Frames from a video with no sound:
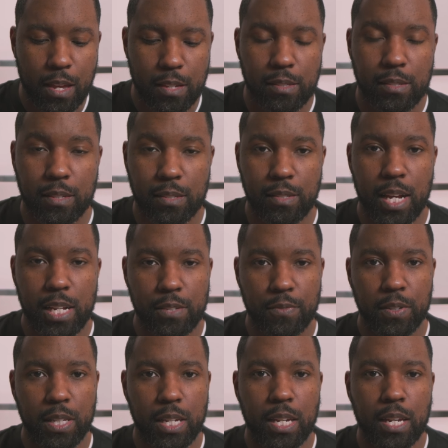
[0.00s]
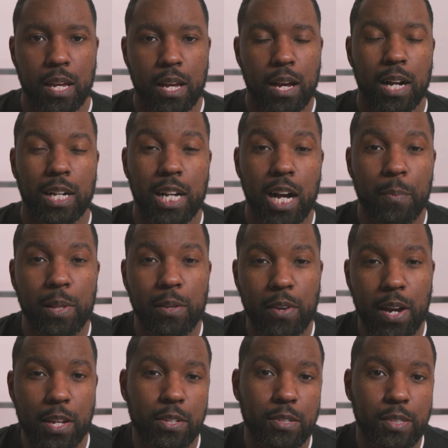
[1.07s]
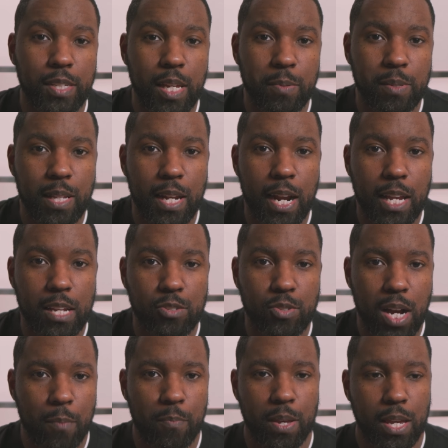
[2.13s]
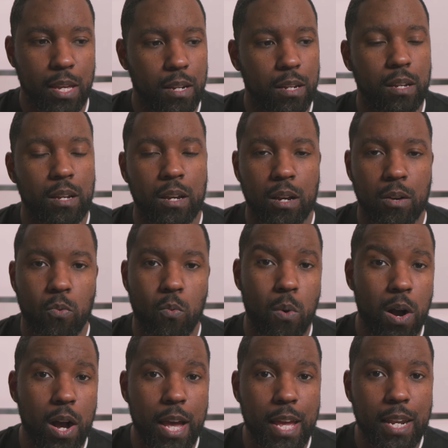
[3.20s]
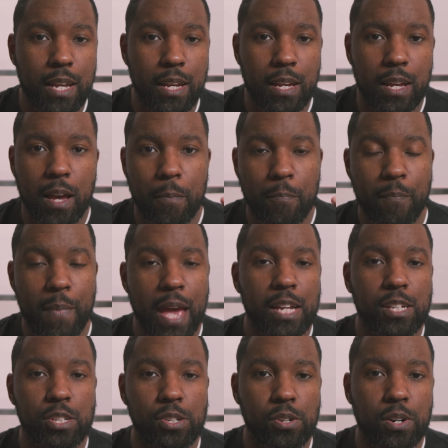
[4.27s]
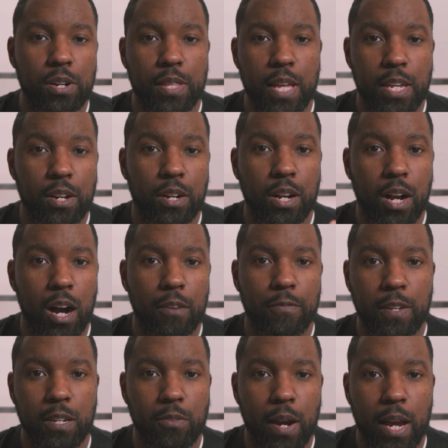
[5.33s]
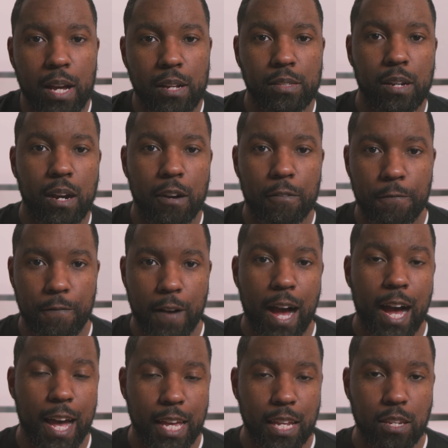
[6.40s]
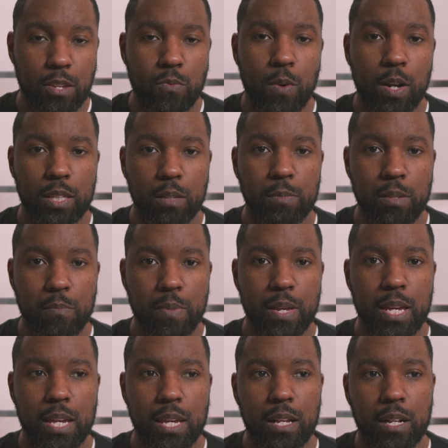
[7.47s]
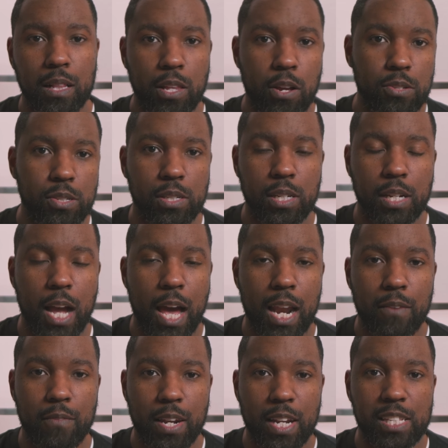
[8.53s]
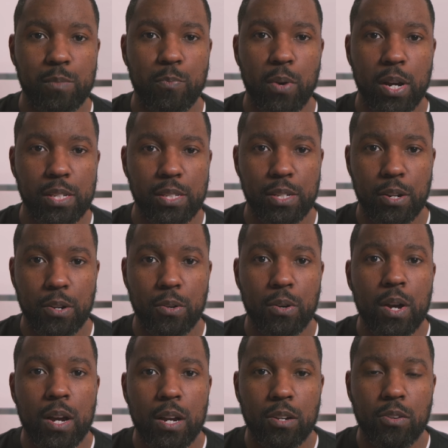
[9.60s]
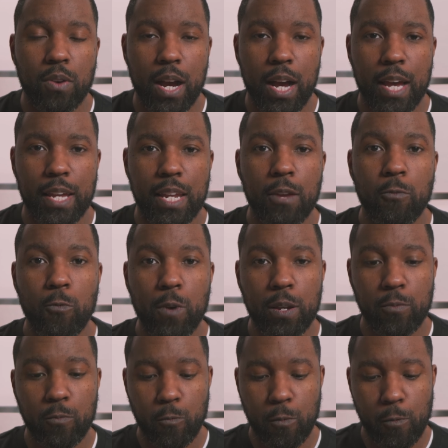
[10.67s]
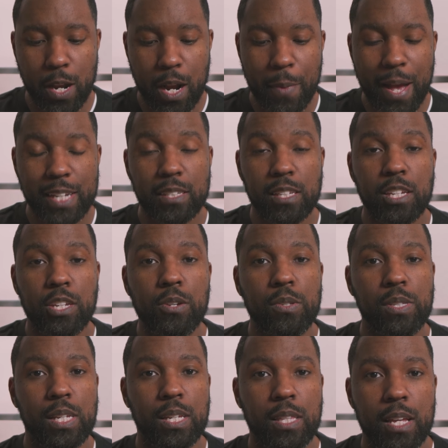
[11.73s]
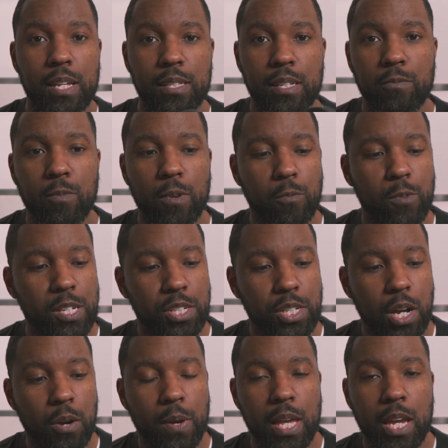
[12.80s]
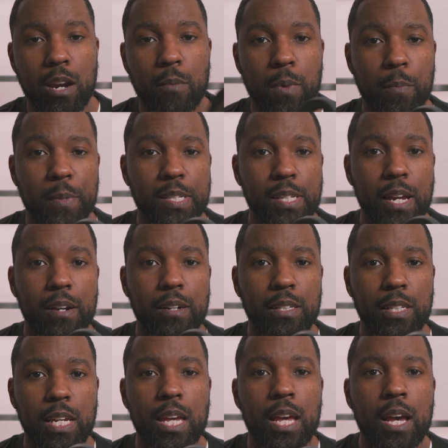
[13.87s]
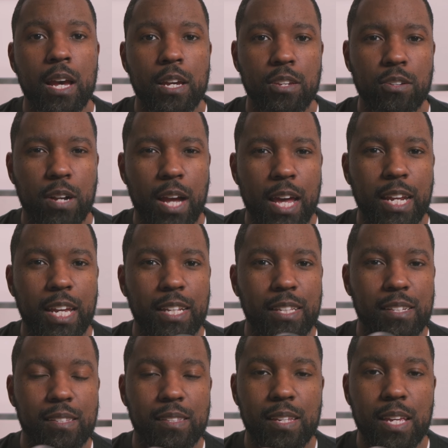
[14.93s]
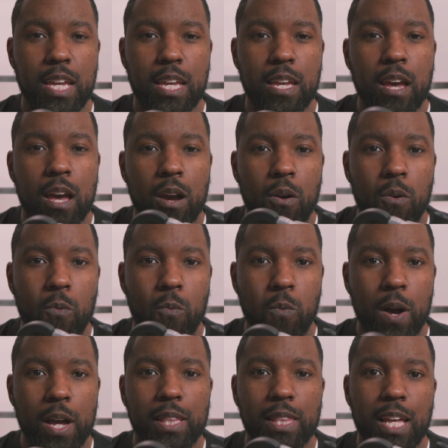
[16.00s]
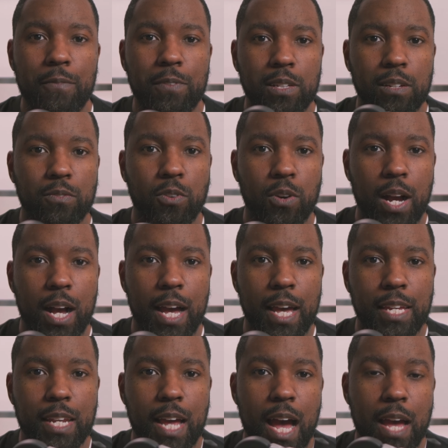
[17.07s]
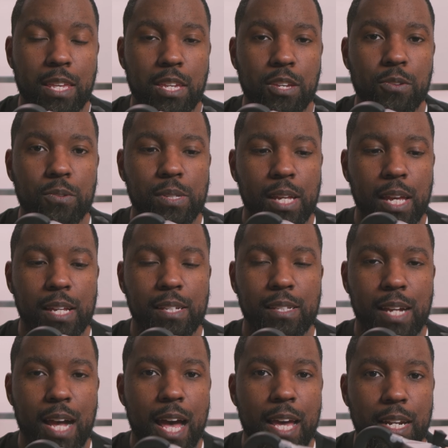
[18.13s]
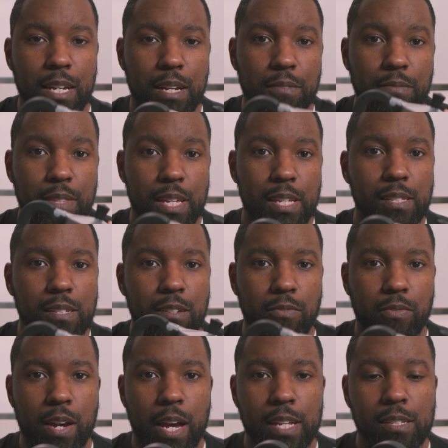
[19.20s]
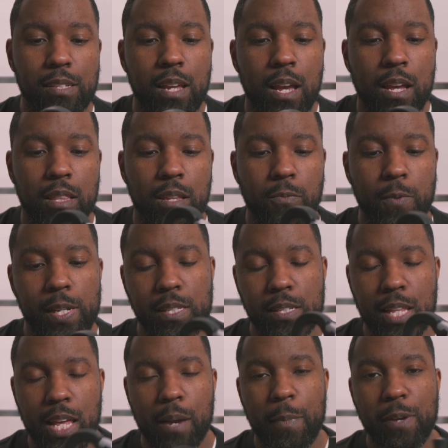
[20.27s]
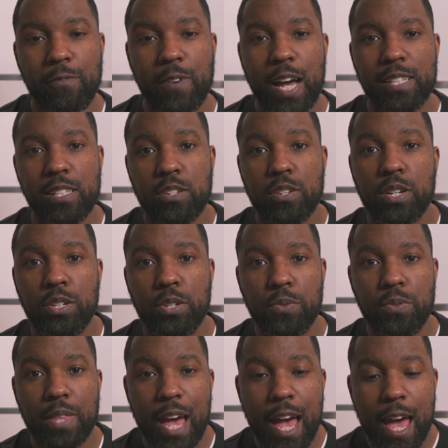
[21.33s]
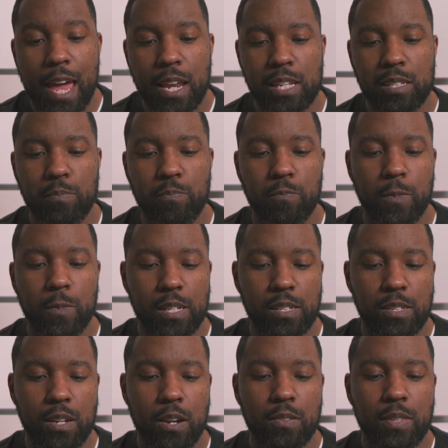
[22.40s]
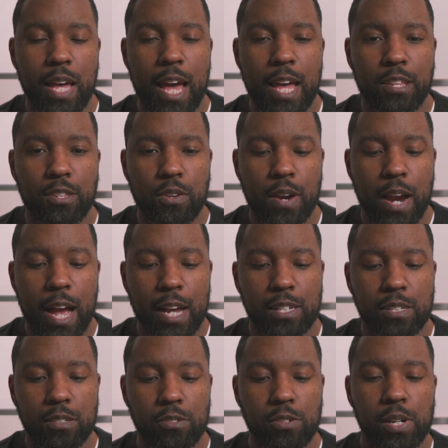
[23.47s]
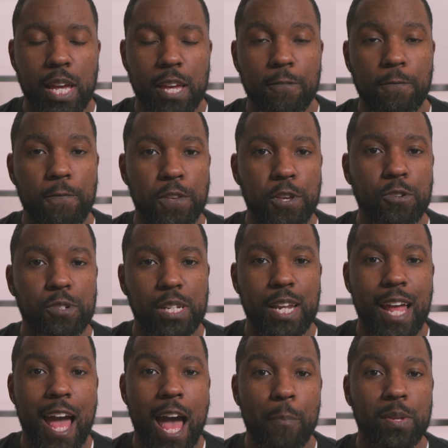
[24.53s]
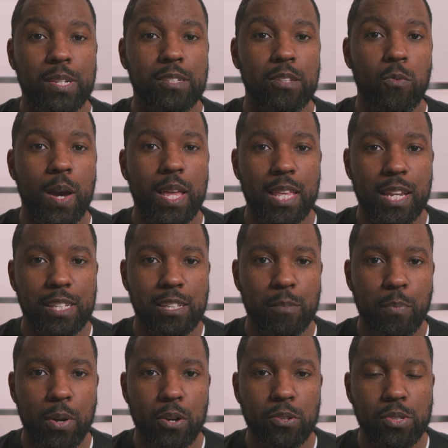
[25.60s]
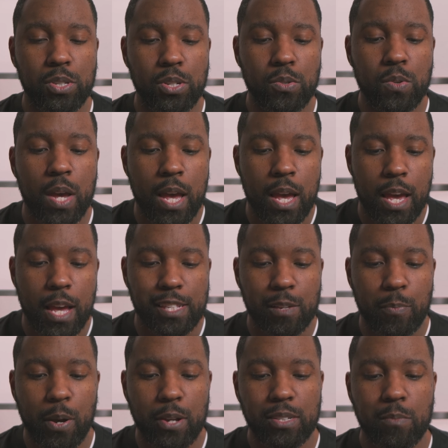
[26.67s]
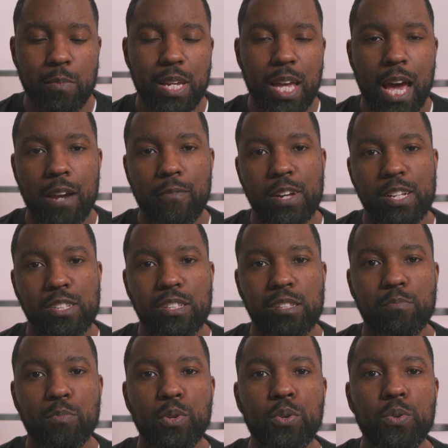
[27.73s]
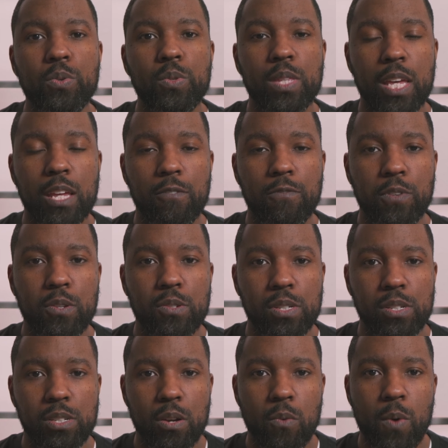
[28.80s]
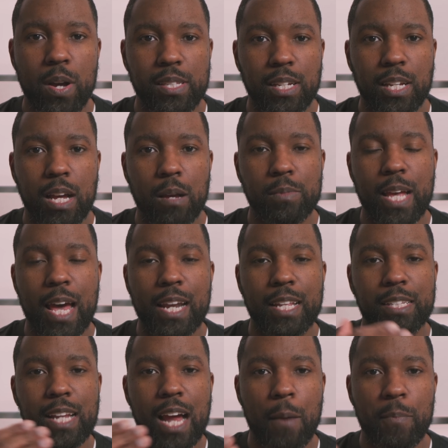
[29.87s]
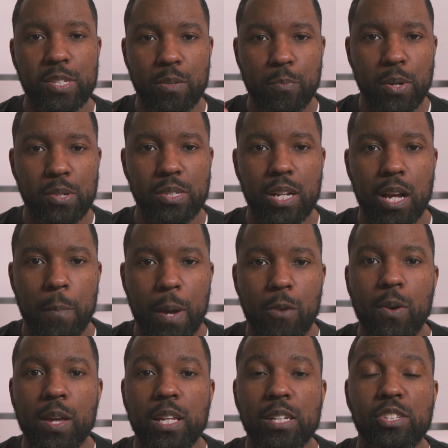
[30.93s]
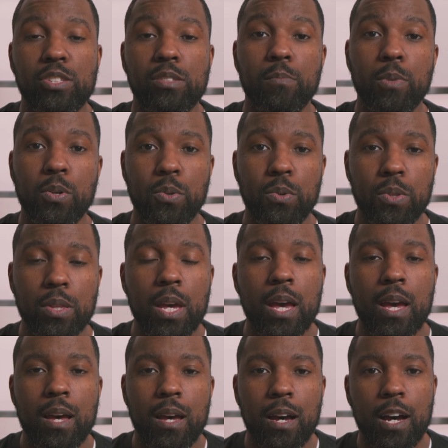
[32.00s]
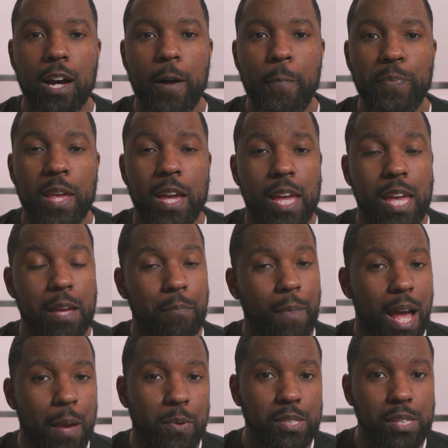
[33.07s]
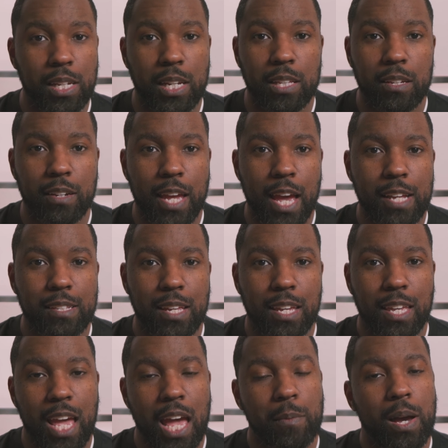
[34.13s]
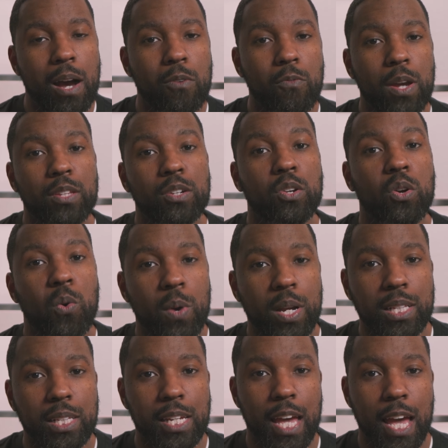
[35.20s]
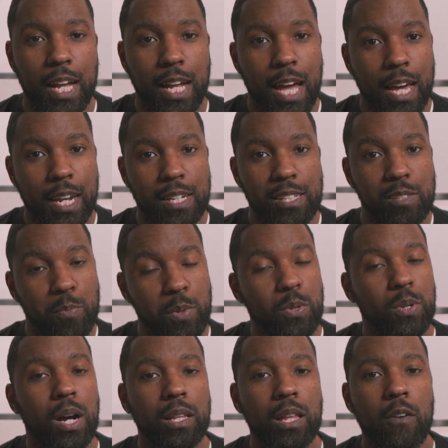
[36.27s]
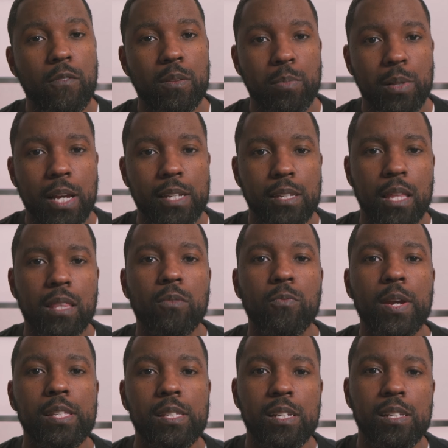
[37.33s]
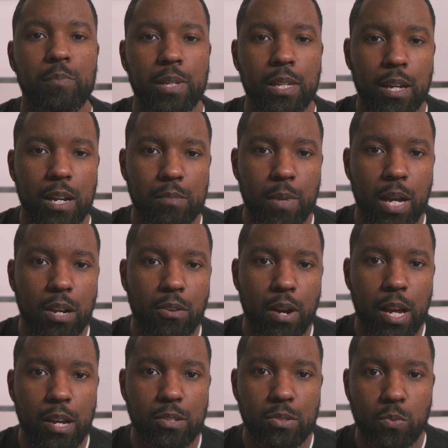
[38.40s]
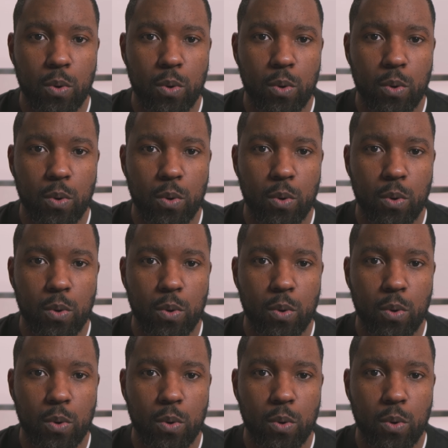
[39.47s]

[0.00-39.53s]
successfully. A couple of other tips that I can drop in. One, make sure that your coffee grounds are fine. You want them to be closer to kind of an espresso grind. And when I'm actually using this, and we show it here momentarily, you'll kind of get to see what level of grind I use inside of this device. The reason that I'm advising you to do that is so that your actual infusion happens the way that it's supposed to. It's supposed to be kind of a smooth infusion. So once it comes out of the top, it's supposed to come out rather smooth. In my particular case, it came out rather quickly and kind of spewed all over the place. And the reason is because my grounds